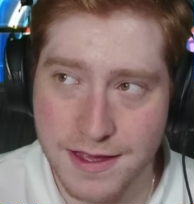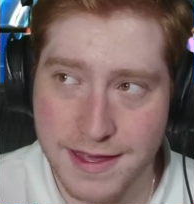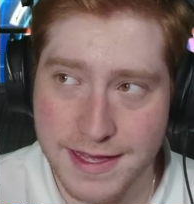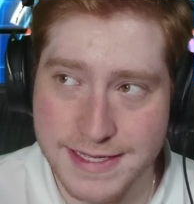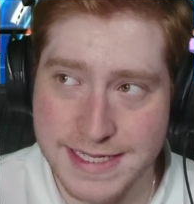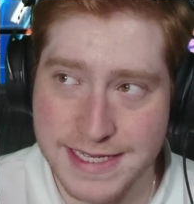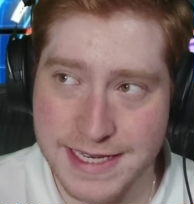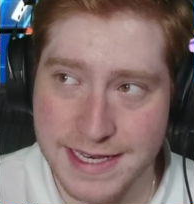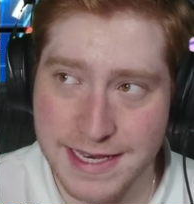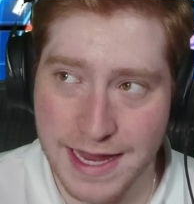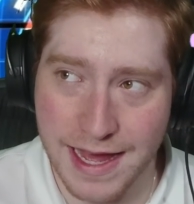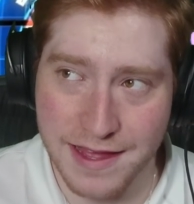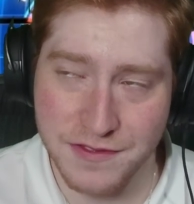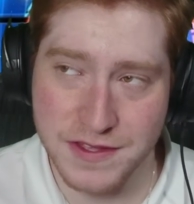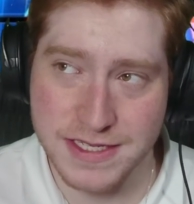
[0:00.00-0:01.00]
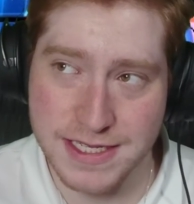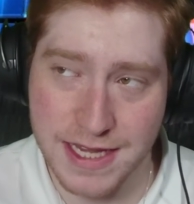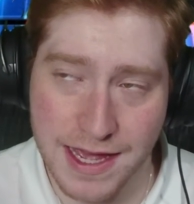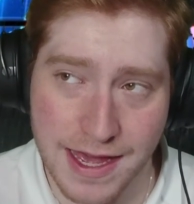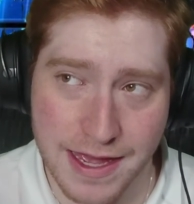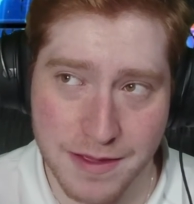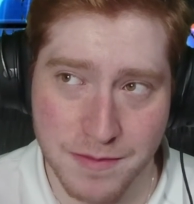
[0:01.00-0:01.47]
it's not the
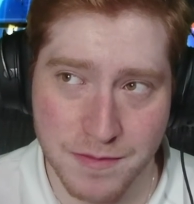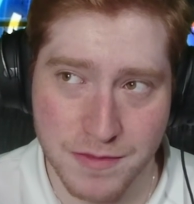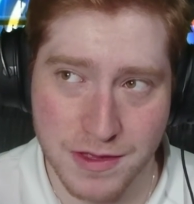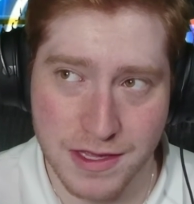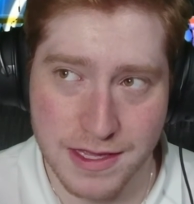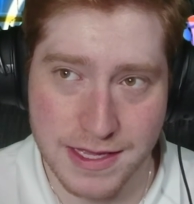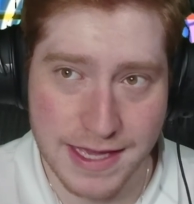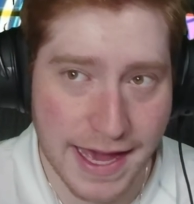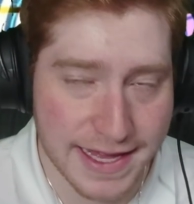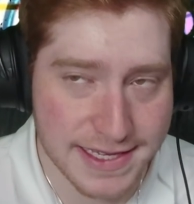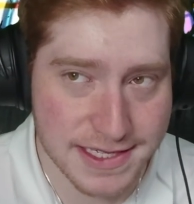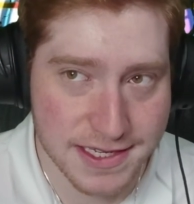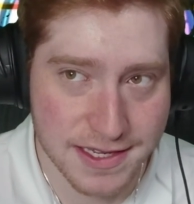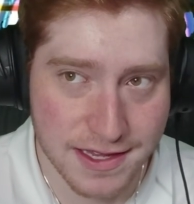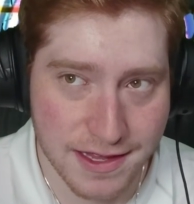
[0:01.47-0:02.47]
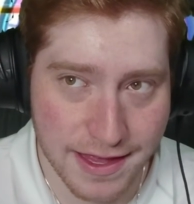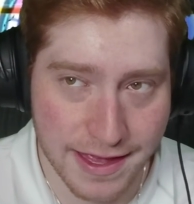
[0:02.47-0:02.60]
time yet.